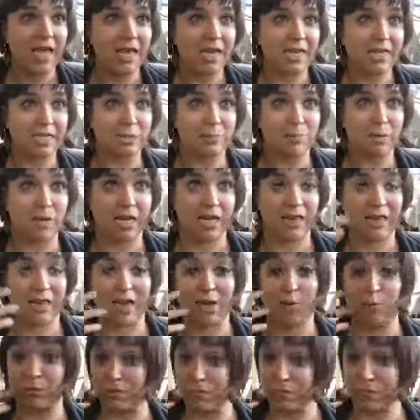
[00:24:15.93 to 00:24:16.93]
and
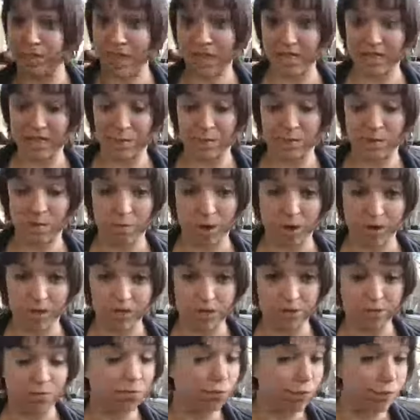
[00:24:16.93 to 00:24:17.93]
expect that reciting them in a
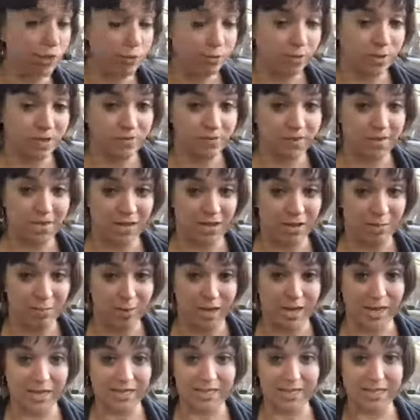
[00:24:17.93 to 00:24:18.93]
monotone voice will have any
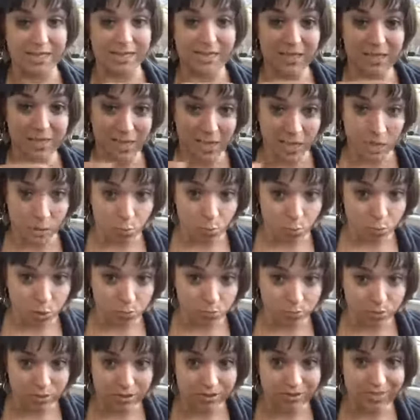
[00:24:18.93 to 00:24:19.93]
impact. It
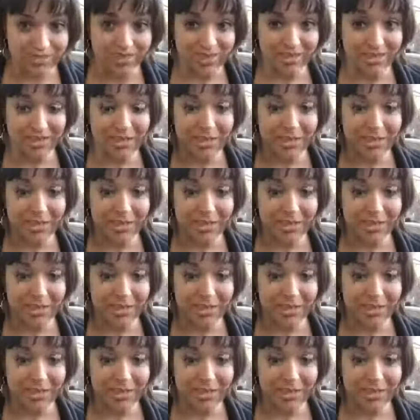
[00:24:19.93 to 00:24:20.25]
won't.